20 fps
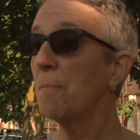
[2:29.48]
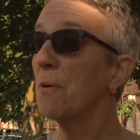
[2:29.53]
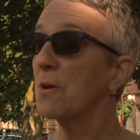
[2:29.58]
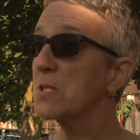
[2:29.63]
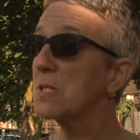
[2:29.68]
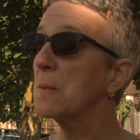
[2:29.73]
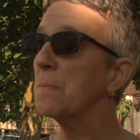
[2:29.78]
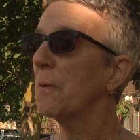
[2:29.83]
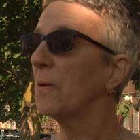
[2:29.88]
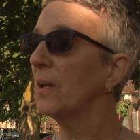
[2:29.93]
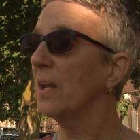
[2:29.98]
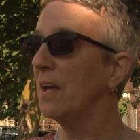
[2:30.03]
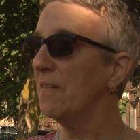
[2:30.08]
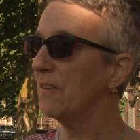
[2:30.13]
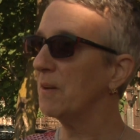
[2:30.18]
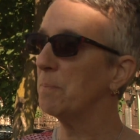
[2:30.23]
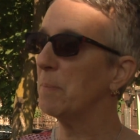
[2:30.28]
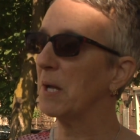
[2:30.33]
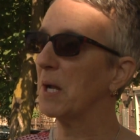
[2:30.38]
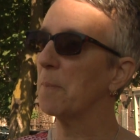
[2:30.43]
Most people live
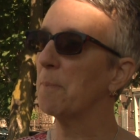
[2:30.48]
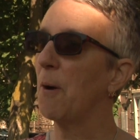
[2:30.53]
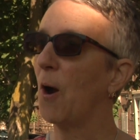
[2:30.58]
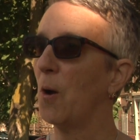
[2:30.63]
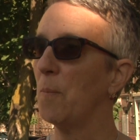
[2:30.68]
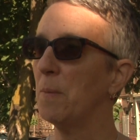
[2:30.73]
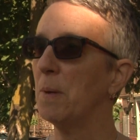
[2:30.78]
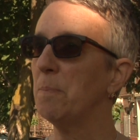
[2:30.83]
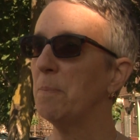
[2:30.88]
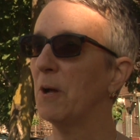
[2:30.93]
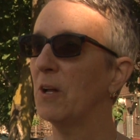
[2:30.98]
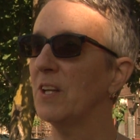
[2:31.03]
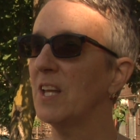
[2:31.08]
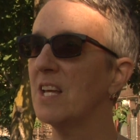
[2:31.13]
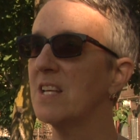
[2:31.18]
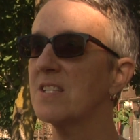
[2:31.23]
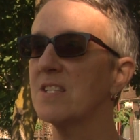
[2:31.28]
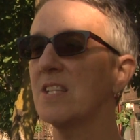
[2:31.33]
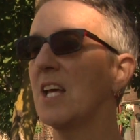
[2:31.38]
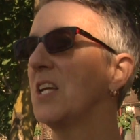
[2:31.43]
in big apartment
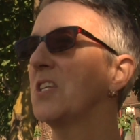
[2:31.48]
buildings,